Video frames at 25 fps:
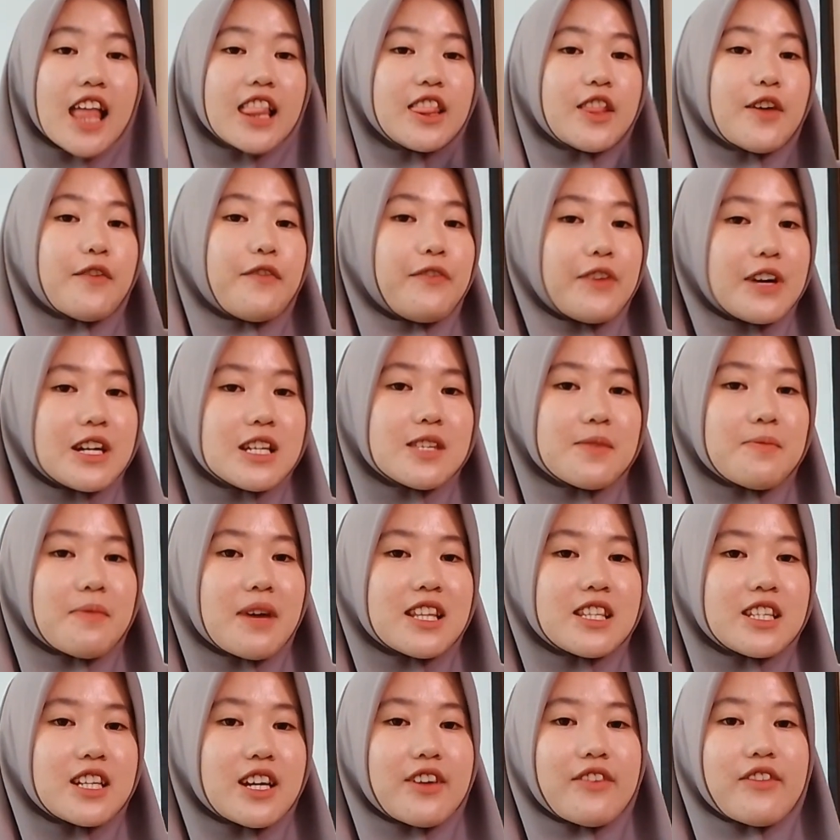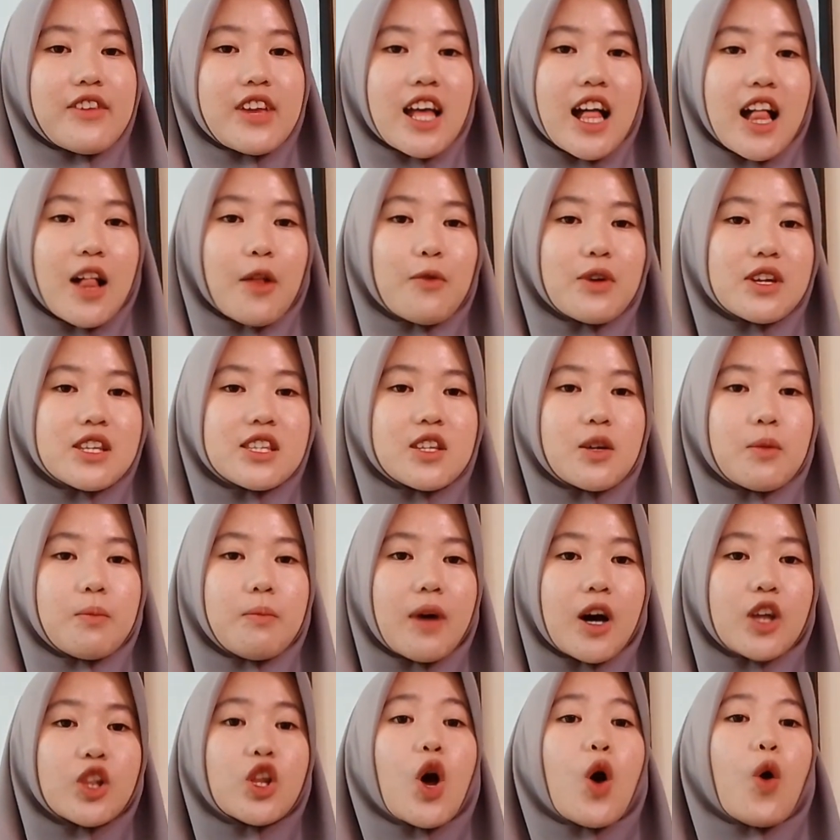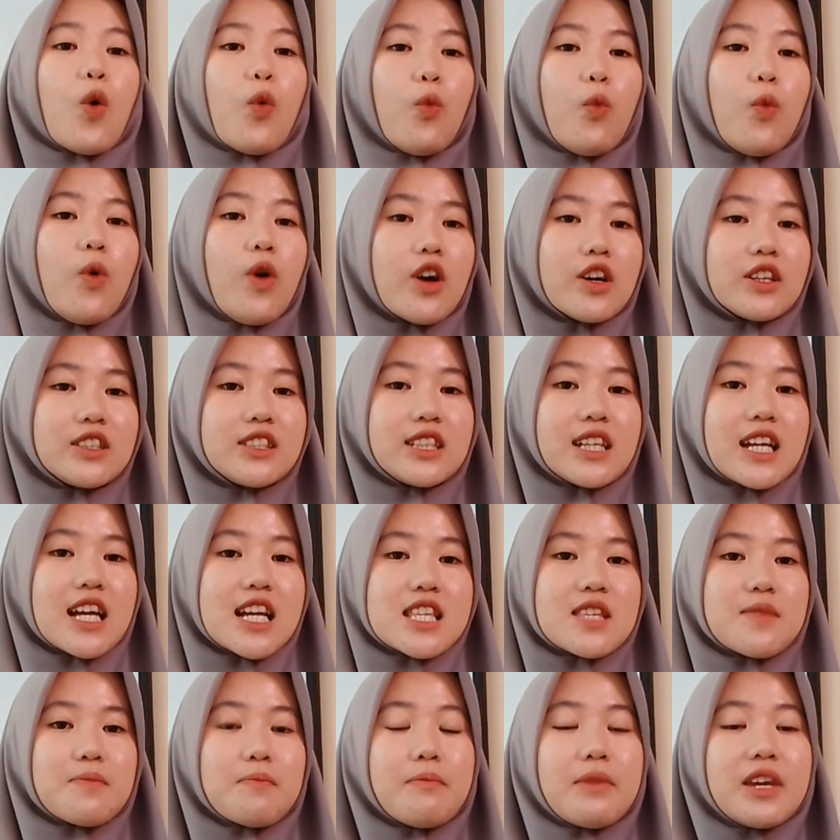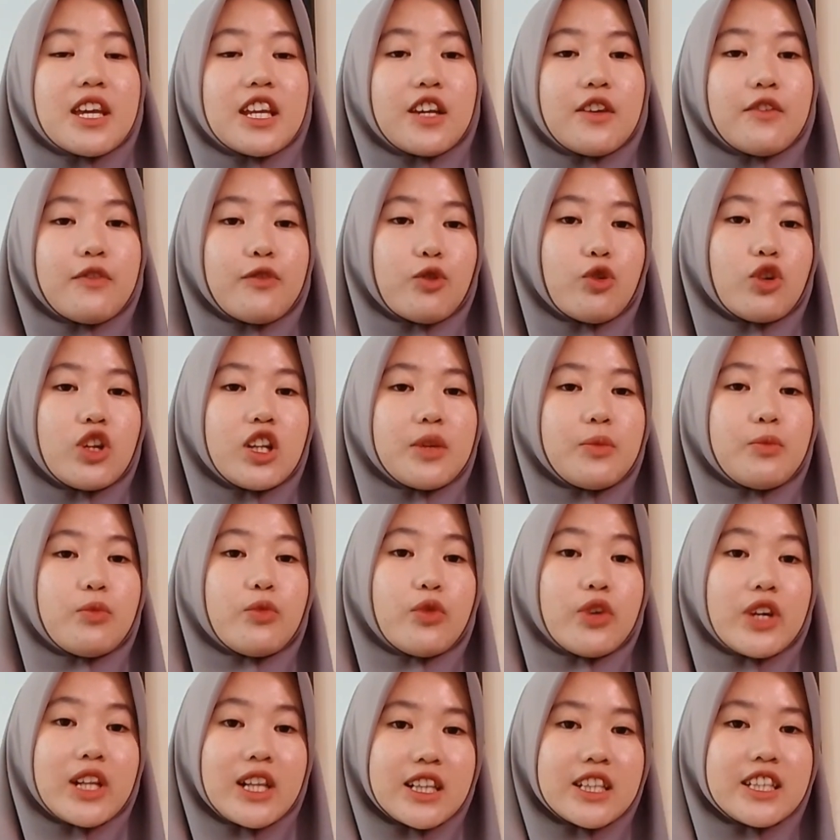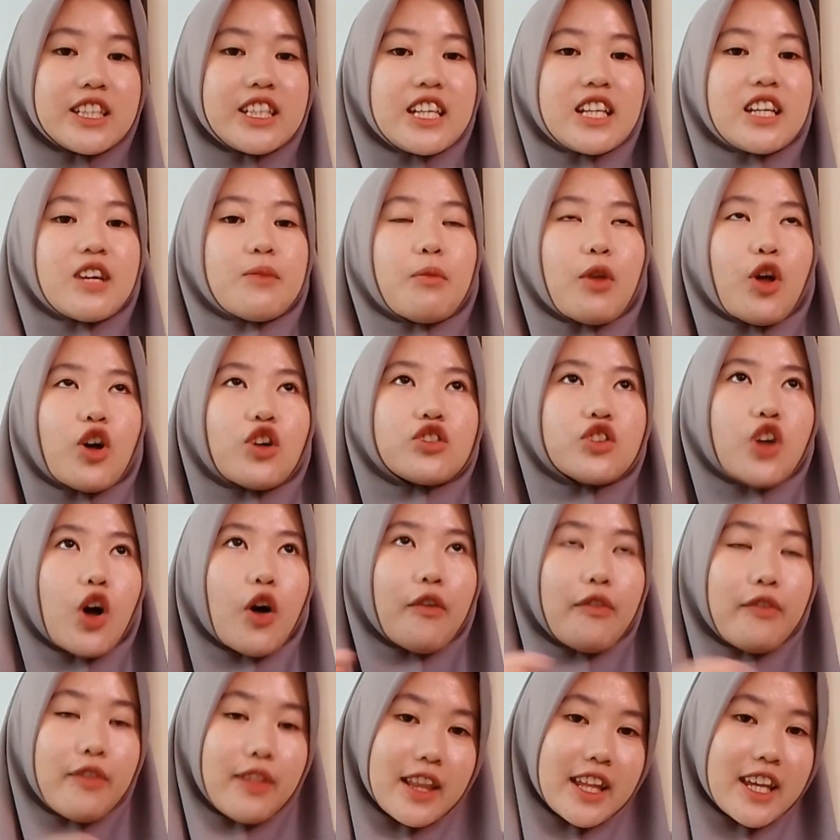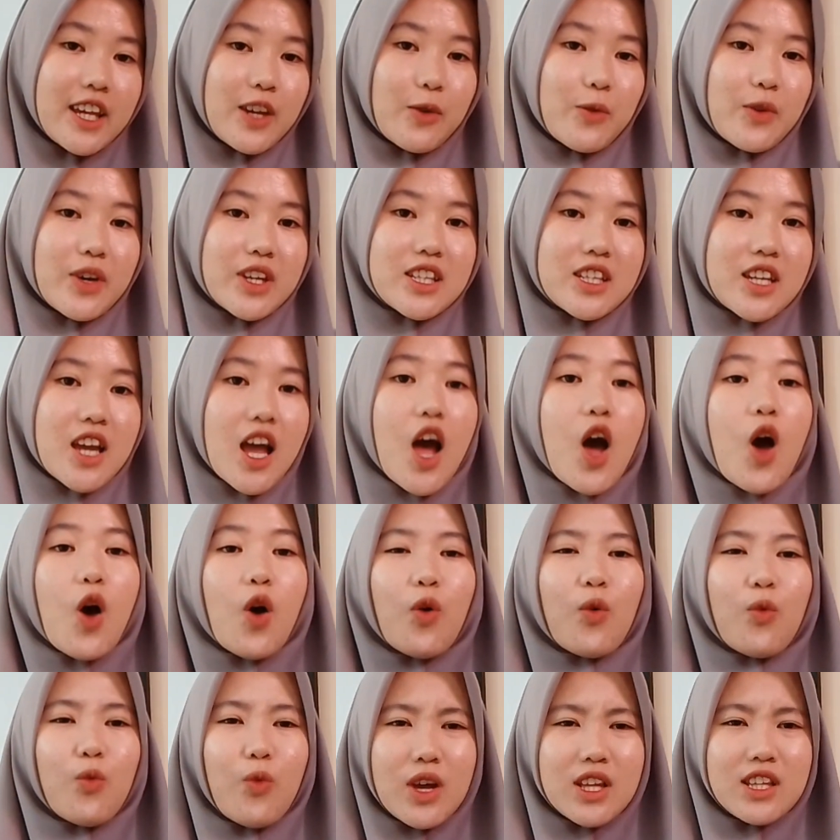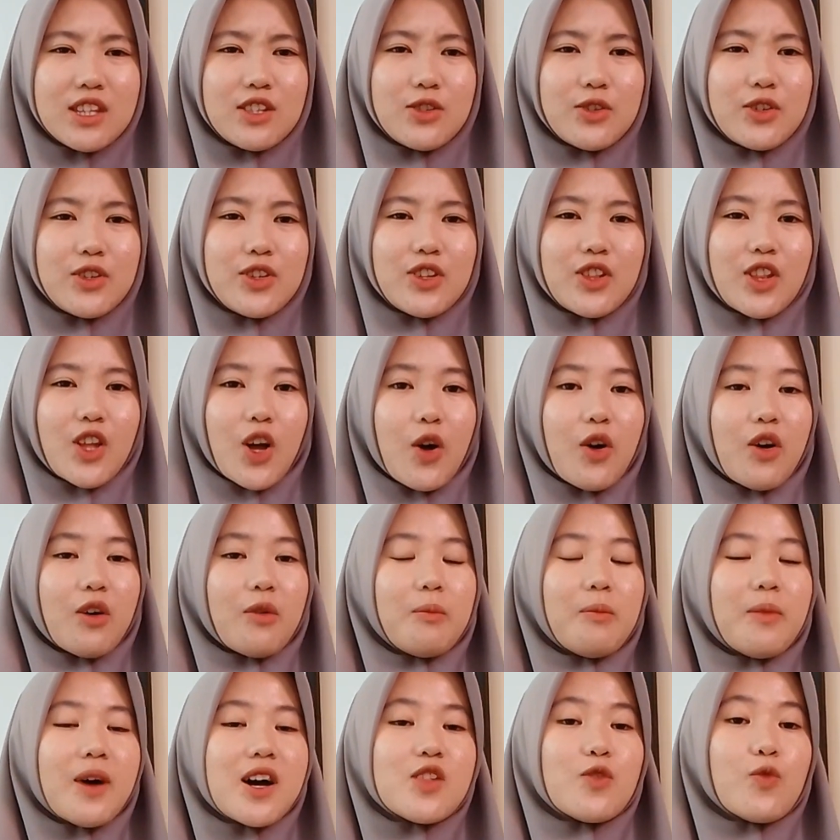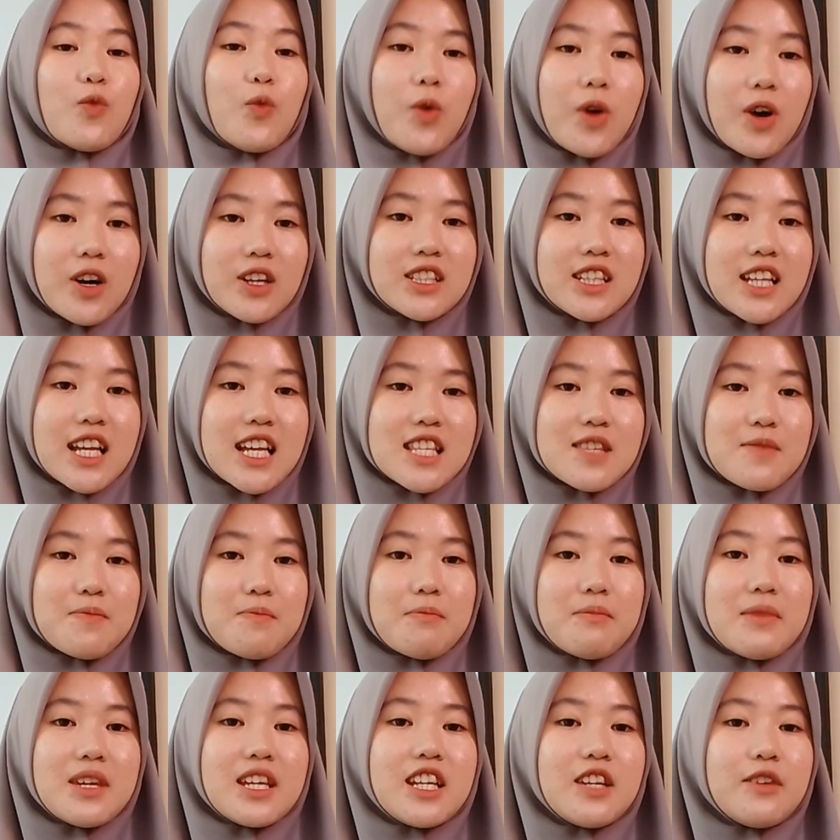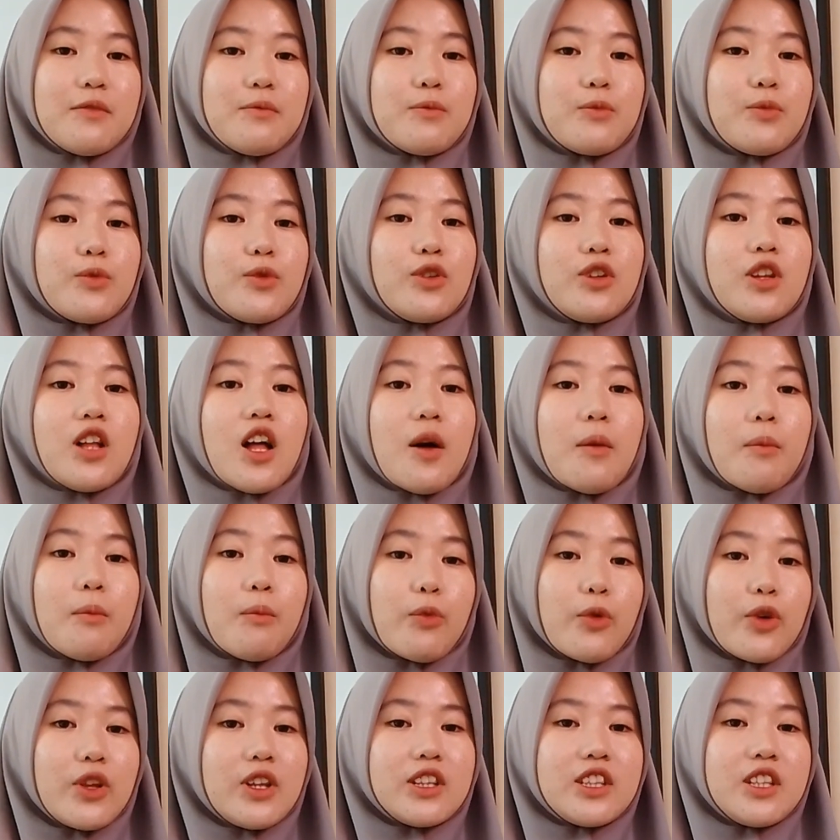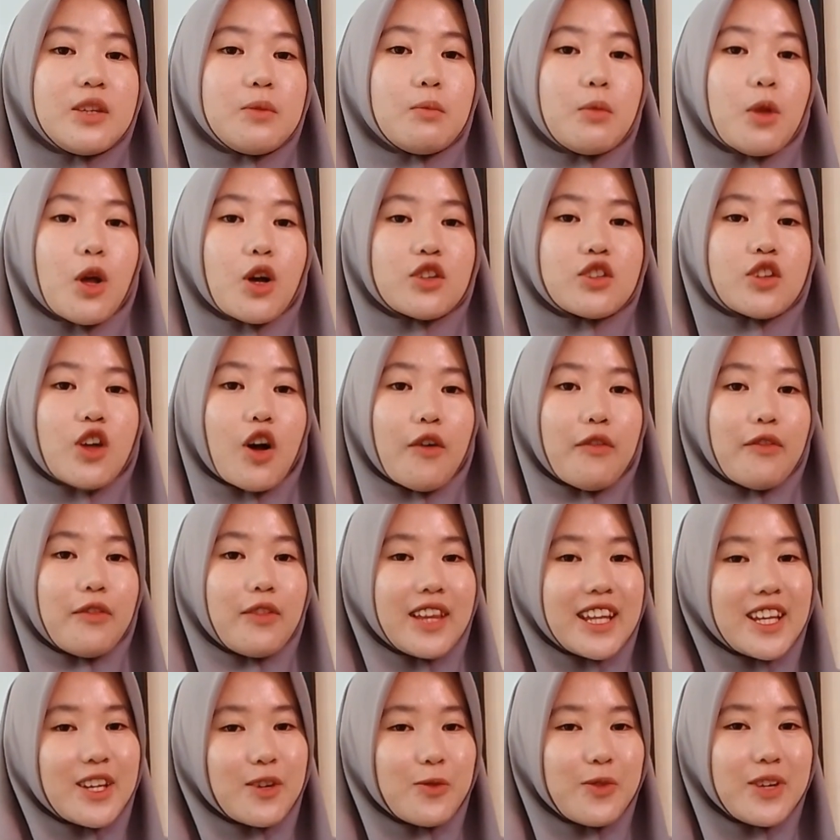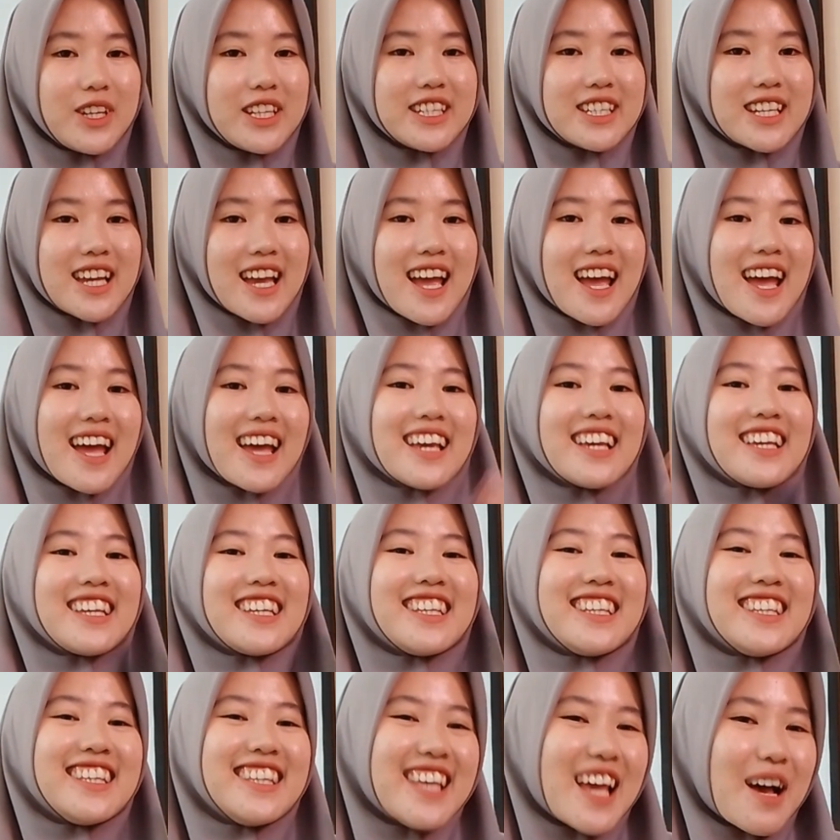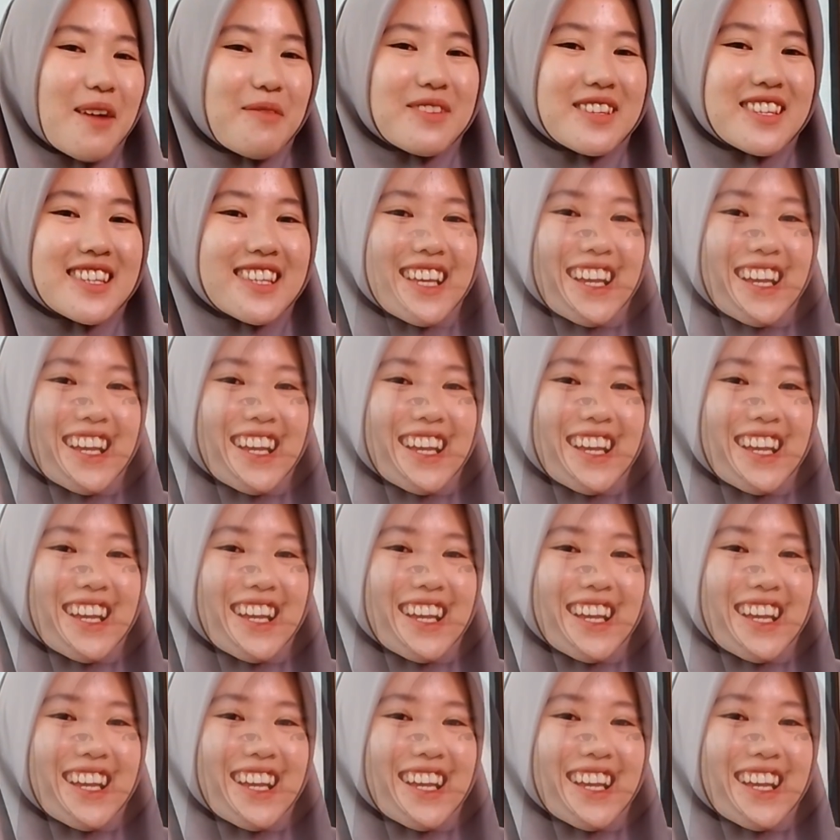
The first material was about words as meaningful building blocks of language. What do you know about words as meaningful building blocks of language? Yes.